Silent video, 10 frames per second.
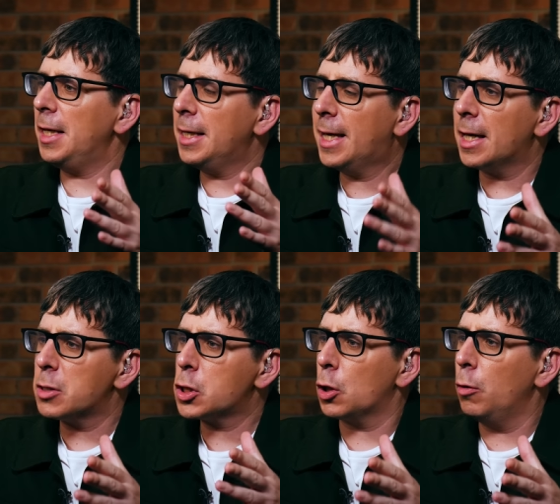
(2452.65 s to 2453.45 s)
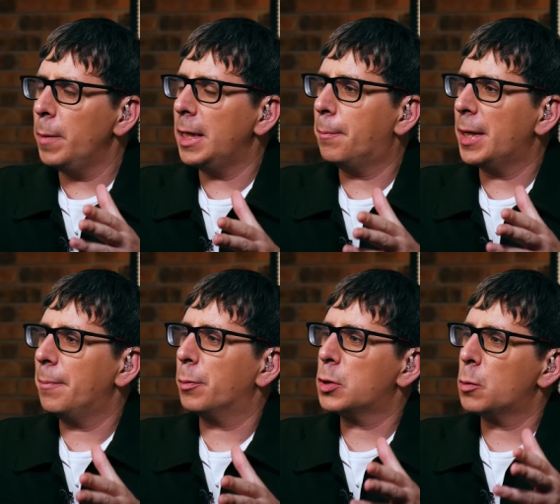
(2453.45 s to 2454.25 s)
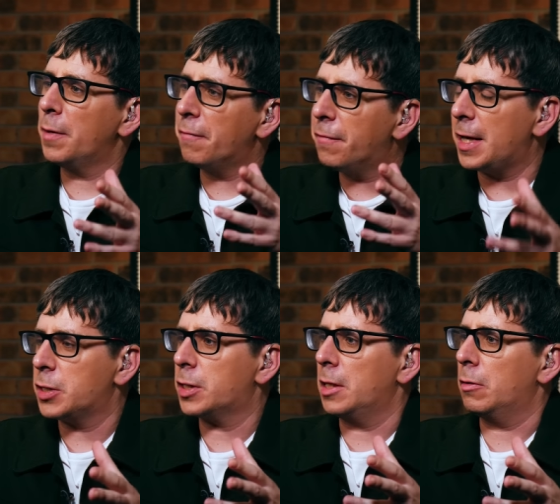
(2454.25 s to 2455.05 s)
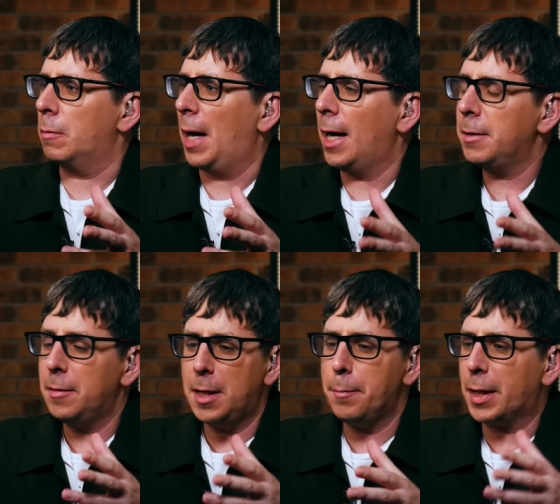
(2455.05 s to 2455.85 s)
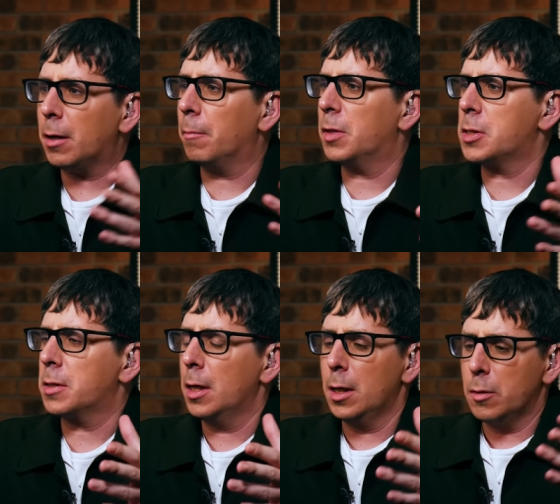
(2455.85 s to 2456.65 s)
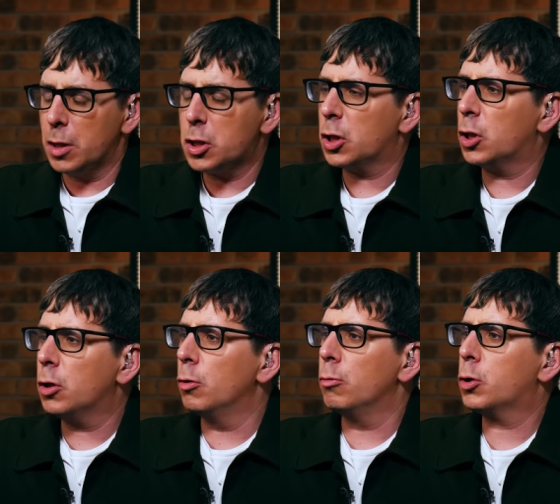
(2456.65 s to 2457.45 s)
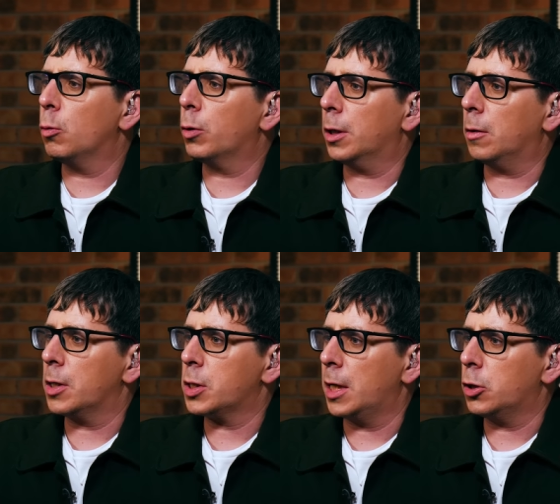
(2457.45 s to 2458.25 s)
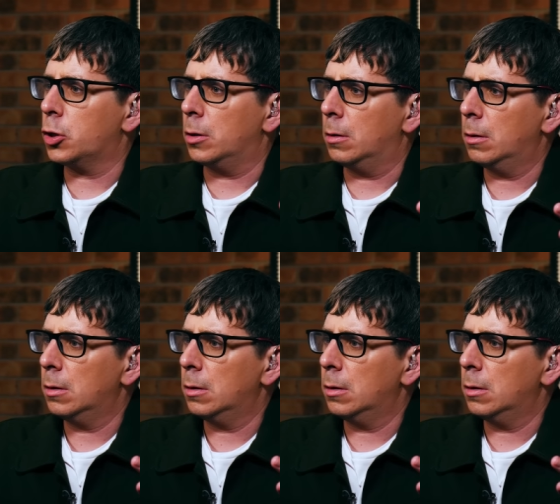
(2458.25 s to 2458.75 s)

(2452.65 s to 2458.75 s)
did they get so many people to invest in them? How did they become this this huge organization?